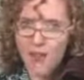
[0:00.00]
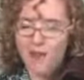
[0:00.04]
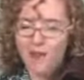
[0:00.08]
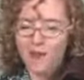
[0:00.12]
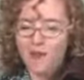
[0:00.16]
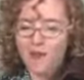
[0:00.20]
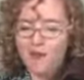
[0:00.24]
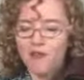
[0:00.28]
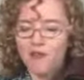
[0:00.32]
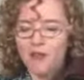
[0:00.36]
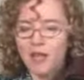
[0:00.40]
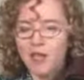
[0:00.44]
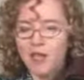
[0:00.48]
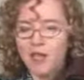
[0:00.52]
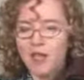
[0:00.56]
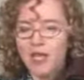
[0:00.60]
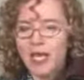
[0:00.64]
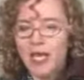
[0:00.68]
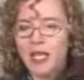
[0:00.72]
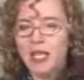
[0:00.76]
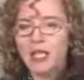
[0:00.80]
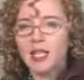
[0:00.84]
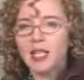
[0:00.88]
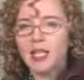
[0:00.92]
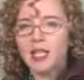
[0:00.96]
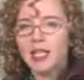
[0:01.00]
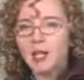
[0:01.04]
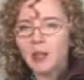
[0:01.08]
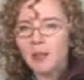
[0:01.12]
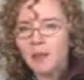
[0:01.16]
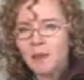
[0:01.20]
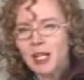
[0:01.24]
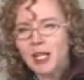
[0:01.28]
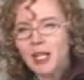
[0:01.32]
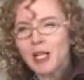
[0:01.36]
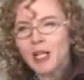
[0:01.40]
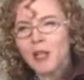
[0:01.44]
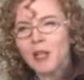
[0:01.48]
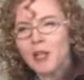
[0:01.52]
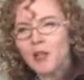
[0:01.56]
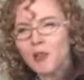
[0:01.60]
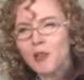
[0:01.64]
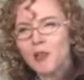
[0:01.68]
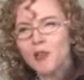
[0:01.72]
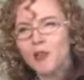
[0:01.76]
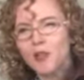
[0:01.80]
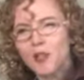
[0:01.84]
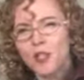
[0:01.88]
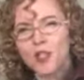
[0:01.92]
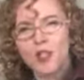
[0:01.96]
veering a little bit
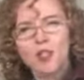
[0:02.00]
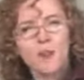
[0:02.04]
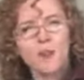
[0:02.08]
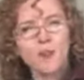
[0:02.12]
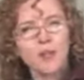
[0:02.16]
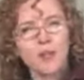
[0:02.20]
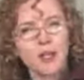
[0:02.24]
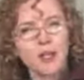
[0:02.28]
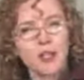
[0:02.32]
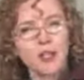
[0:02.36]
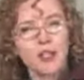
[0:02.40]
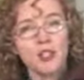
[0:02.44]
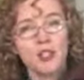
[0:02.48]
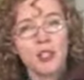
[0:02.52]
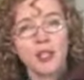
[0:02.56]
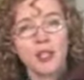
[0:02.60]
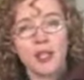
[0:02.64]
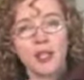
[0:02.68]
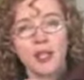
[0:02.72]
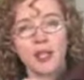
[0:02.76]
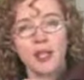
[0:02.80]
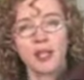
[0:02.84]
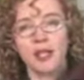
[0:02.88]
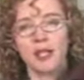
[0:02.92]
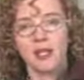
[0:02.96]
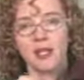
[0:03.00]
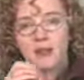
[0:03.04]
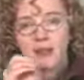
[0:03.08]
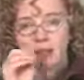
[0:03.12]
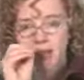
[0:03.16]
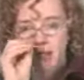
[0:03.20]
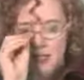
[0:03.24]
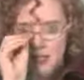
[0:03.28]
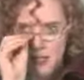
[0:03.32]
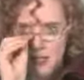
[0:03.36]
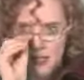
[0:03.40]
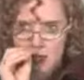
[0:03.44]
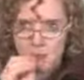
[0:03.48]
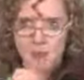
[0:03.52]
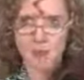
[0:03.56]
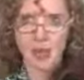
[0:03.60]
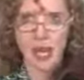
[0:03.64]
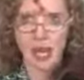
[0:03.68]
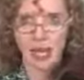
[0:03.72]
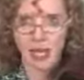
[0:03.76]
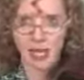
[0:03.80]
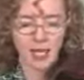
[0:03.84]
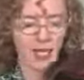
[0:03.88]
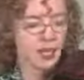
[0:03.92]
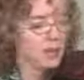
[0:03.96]
closer to the bridge than
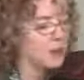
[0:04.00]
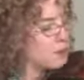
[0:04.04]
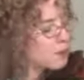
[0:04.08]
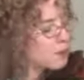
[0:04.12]
smack in the